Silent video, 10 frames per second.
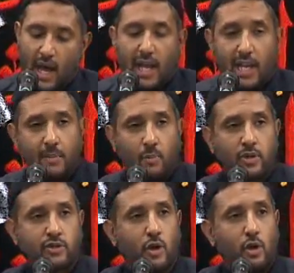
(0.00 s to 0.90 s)
Talib
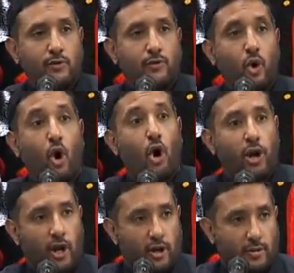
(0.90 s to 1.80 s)
was known for
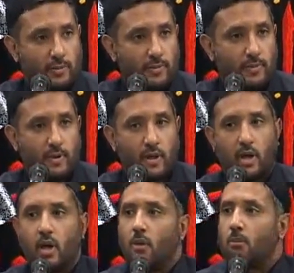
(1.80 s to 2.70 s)
honor.
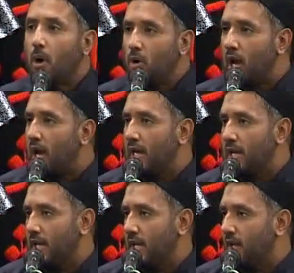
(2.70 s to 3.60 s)
Mawla
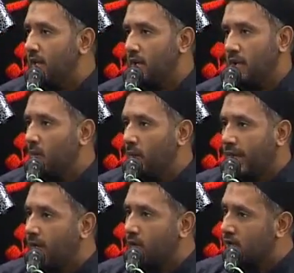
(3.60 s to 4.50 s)
Ali, we
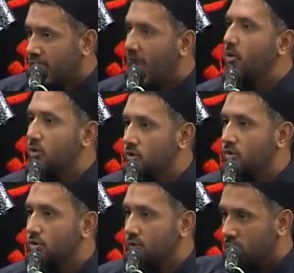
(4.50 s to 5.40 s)
cannot count
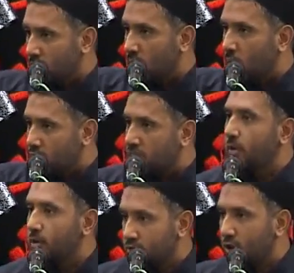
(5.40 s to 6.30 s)
what
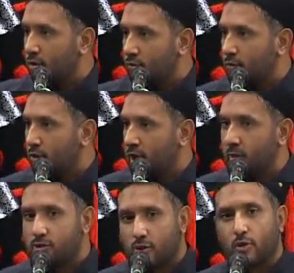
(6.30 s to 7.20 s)
he was known for.
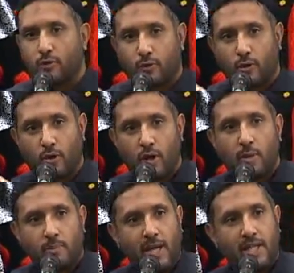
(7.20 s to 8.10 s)
He was known for
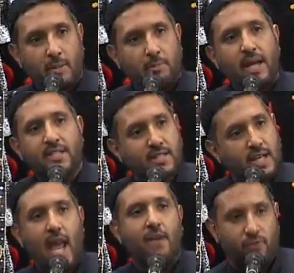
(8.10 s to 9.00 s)
being the best
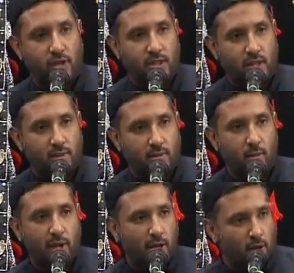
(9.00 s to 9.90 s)
in everything.
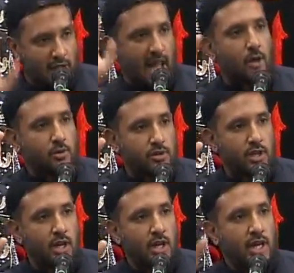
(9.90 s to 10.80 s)
We cannot count
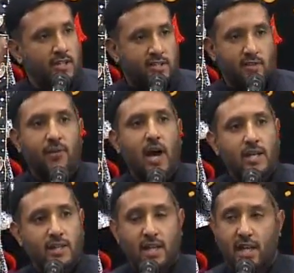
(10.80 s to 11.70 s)
his
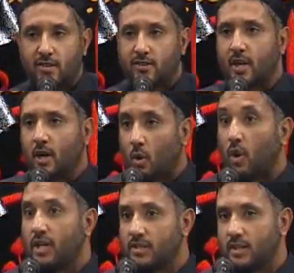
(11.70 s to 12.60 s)
sifat and his
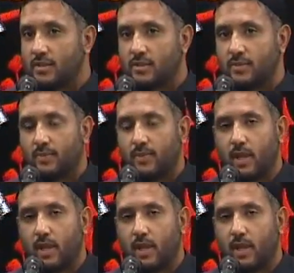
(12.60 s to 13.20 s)
qualities.